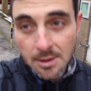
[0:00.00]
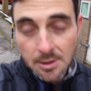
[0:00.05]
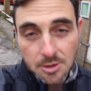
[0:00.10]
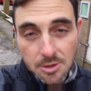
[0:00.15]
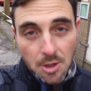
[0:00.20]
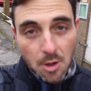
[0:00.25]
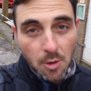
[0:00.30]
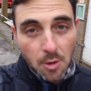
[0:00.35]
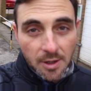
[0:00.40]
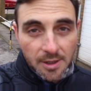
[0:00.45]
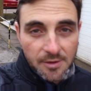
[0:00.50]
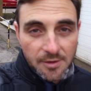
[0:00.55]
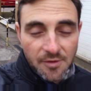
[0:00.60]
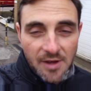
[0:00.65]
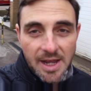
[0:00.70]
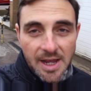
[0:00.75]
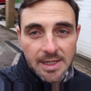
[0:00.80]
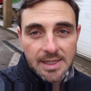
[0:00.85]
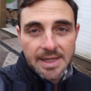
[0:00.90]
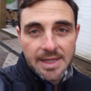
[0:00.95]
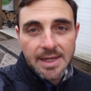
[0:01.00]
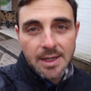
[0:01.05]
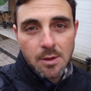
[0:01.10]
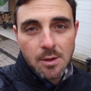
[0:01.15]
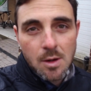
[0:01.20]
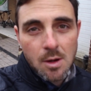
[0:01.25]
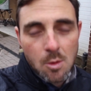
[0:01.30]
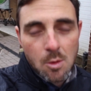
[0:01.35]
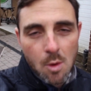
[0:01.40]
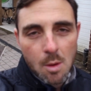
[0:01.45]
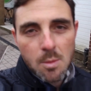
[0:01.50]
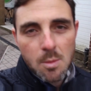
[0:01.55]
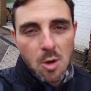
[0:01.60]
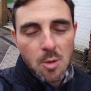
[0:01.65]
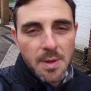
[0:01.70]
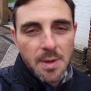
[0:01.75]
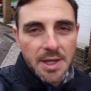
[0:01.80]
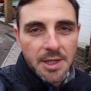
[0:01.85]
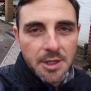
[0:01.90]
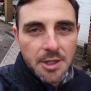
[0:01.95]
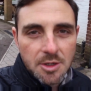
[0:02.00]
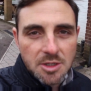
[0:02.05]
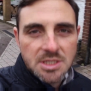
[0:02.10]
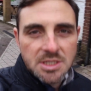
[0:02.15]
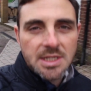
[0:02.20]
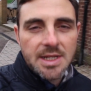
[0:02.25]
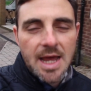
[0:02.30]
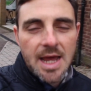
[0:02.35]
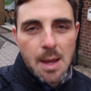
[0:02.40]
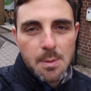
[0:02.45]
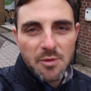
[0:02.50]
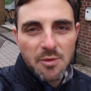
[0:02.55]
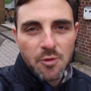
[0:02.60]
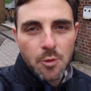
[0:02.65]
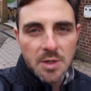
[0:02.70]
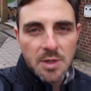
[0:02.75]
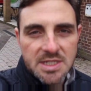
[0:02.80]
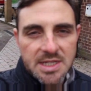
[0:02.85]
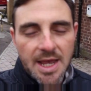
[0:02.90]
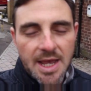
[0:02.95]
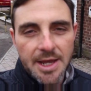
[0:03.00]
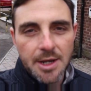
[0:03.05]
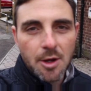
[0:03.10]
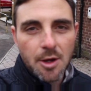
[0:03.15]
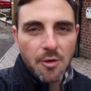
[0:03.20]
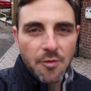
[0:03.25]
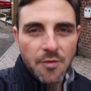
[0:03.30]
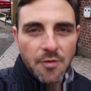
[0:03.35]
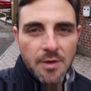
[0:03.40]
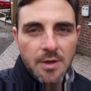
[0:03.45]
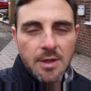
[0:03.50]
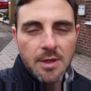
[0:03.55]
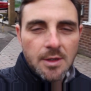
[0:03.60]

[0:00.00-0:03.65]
So finally, one more bit of news tonight before we sign off.